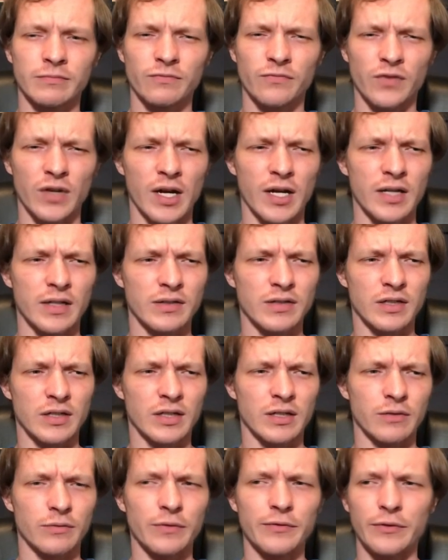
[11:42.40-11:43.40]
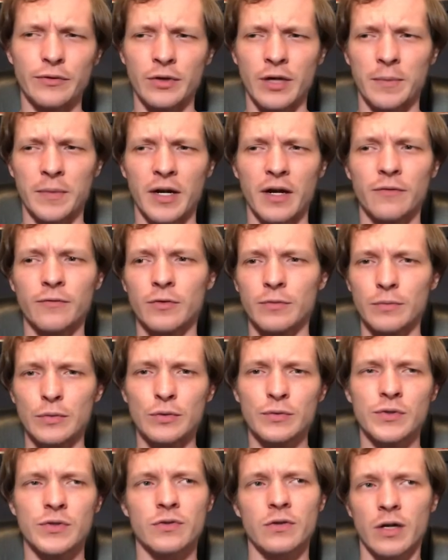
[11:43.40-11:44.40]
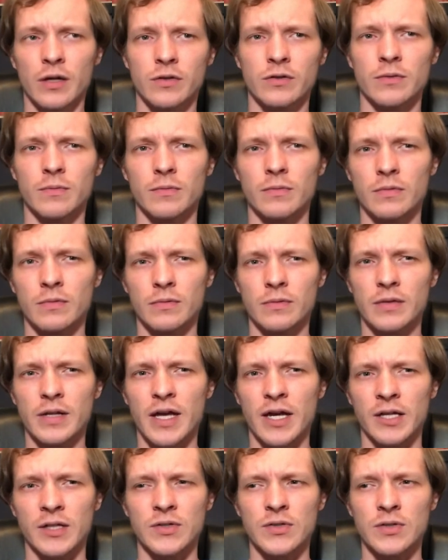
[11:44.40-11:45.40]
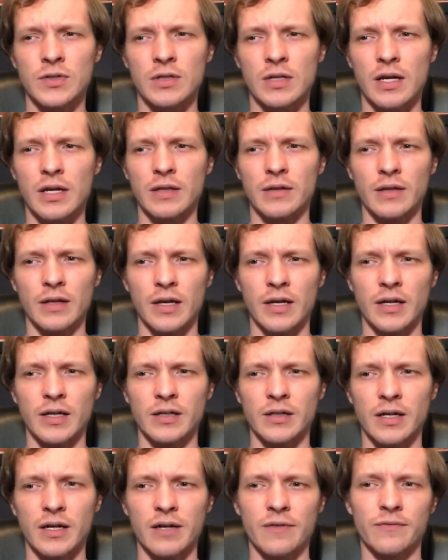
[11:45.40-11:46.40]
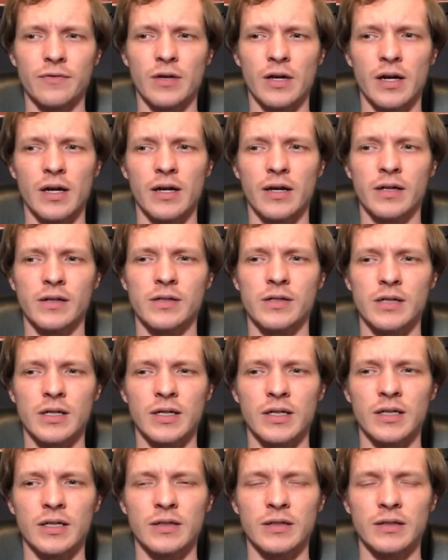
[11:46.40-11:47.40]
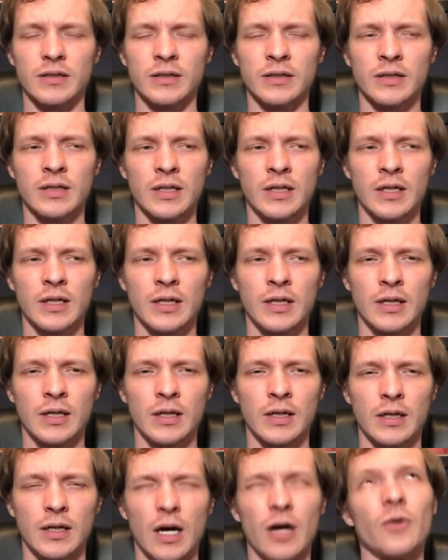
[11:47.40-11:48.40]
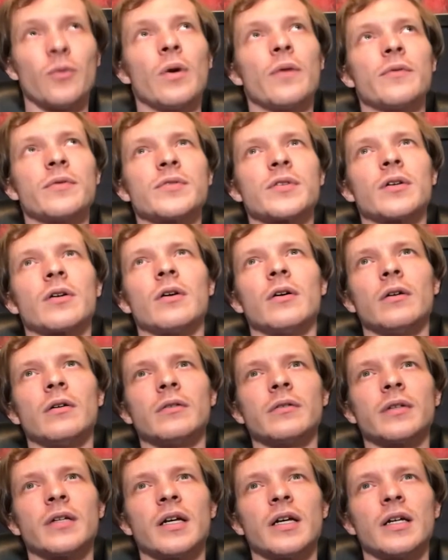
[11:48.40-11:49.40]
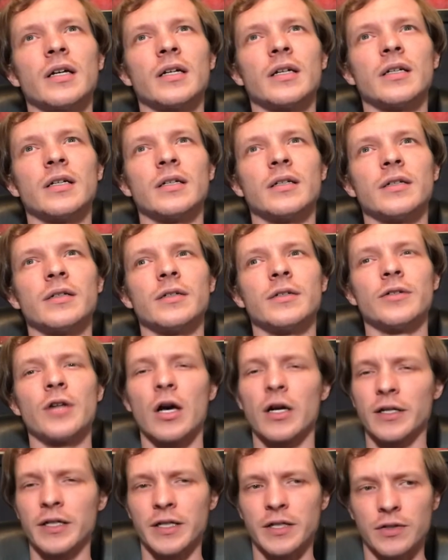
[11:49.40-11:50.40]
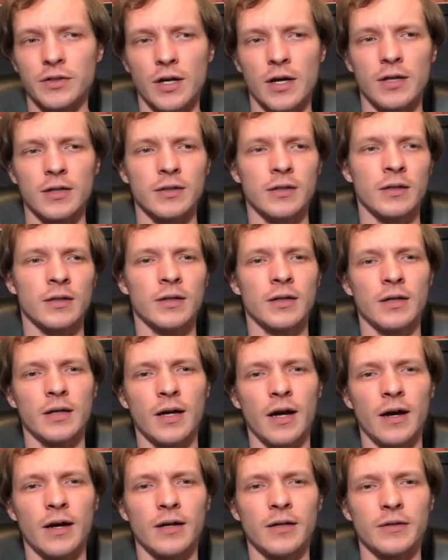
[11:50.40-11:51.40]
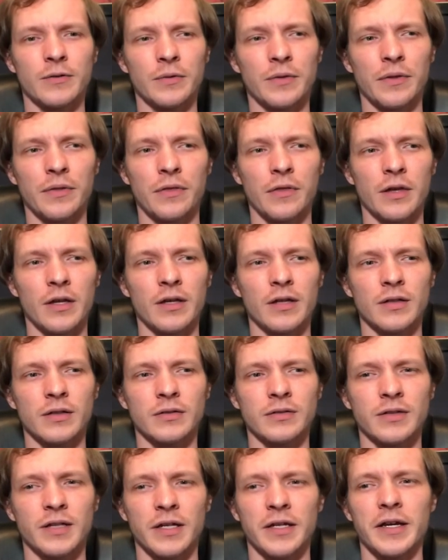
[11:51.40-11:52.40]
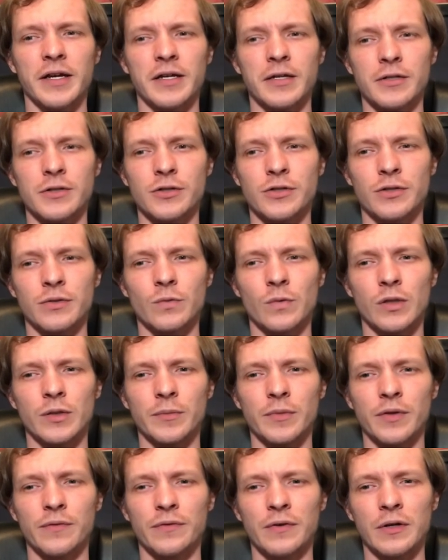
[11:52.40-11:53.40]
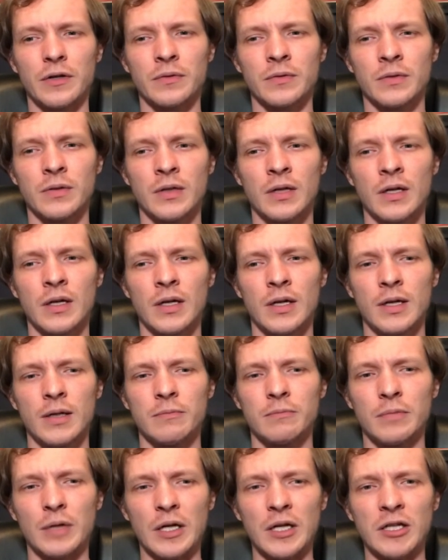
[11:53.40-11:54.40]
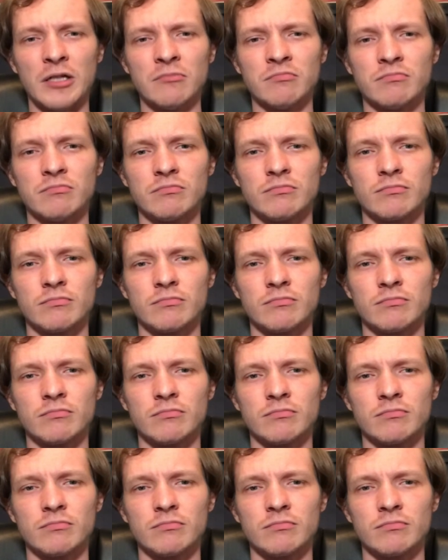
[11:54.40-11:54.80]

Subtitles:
Got a review coming out for Moonstruck next, and then I've got what was it called? Dog Eat Dog, with Nic Cage and Willem Dafoe. But